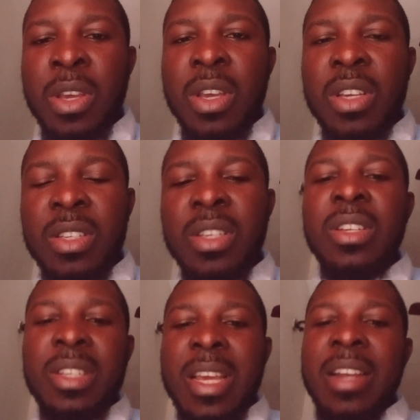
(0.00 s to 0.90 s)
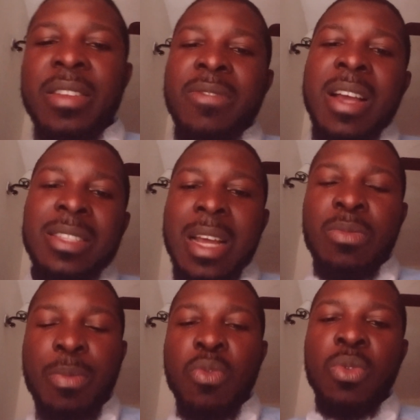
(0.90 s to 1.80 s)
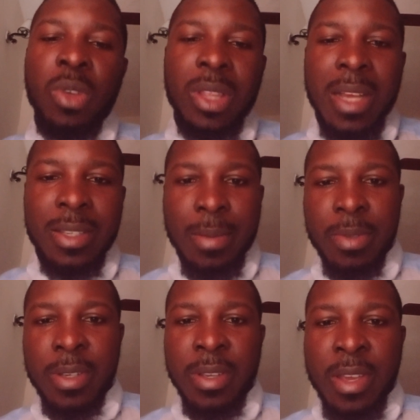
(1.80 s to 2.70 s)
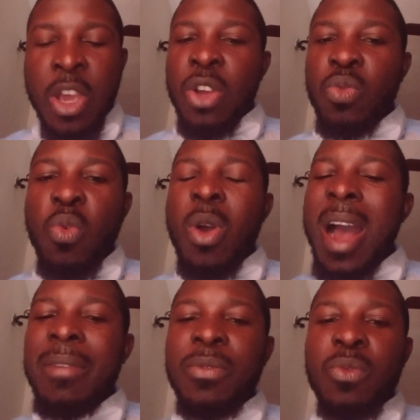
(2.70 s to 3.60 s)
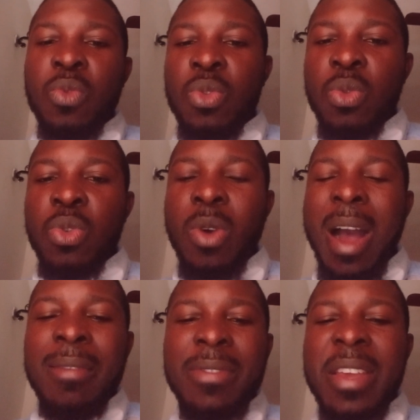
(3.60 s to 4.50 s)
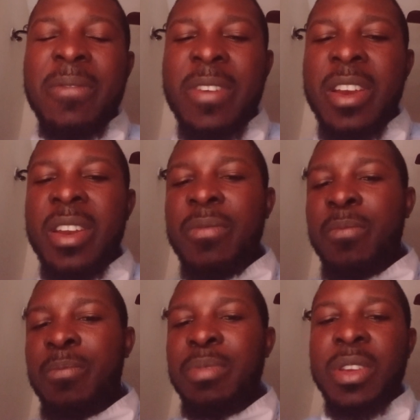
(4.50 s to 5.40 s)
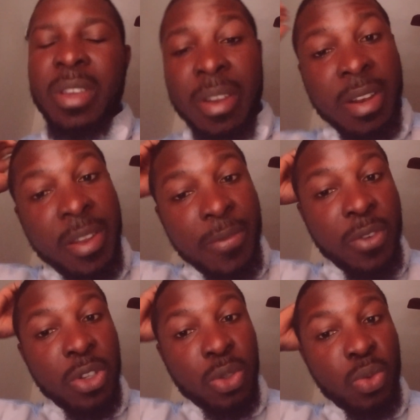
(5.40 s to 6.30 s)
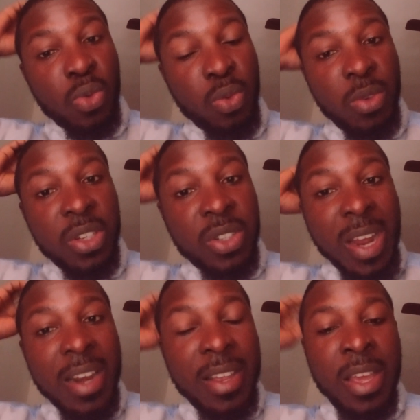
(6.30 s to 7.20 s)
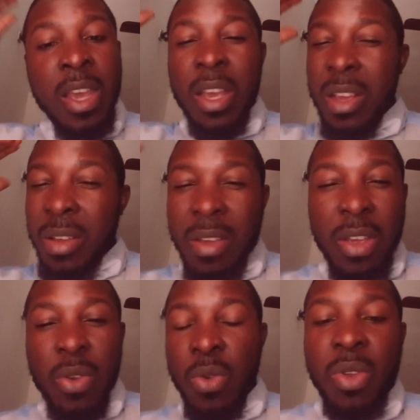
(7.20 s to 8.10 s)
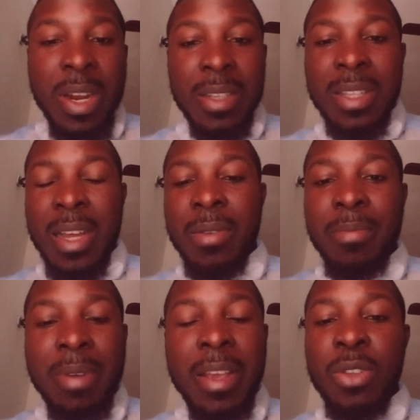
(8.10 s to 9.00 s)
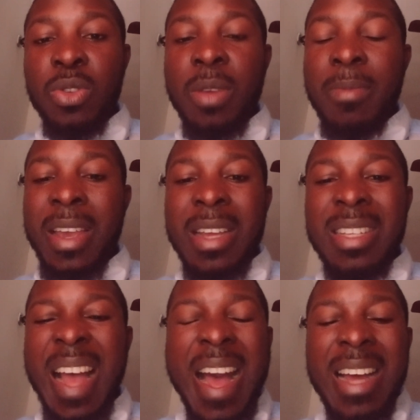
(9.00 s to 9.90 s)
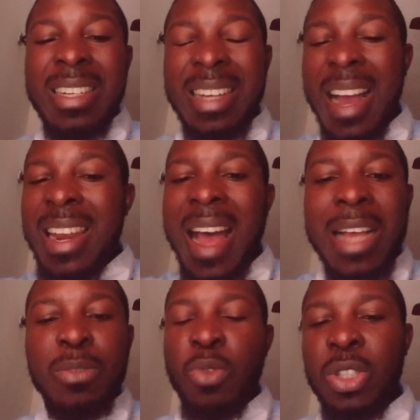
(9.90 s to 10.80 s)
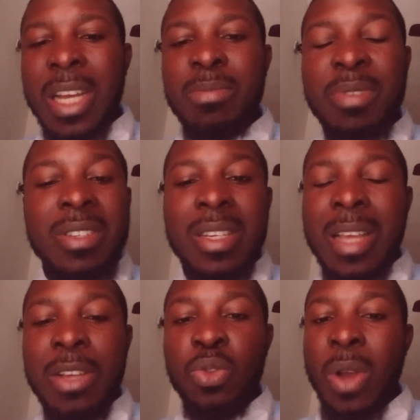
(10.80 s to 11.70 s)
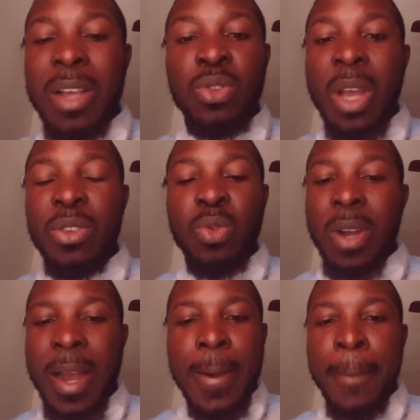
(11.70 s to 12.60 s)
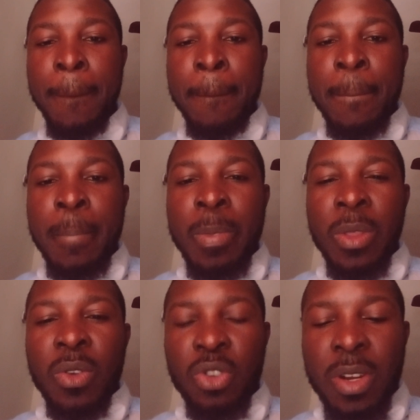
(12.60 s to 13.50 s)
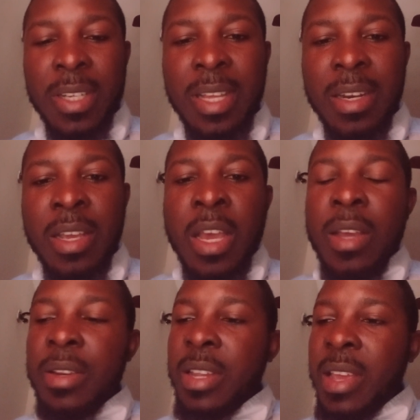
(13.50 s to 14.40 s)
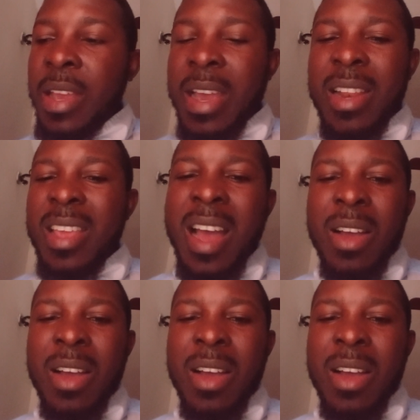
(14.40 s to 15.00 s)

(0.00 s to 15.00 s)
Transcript: is it their device that people will not accept? You have a very big leverage to literally, you understand, break into the market and gather as much as business as you can. Do you understand? The earlier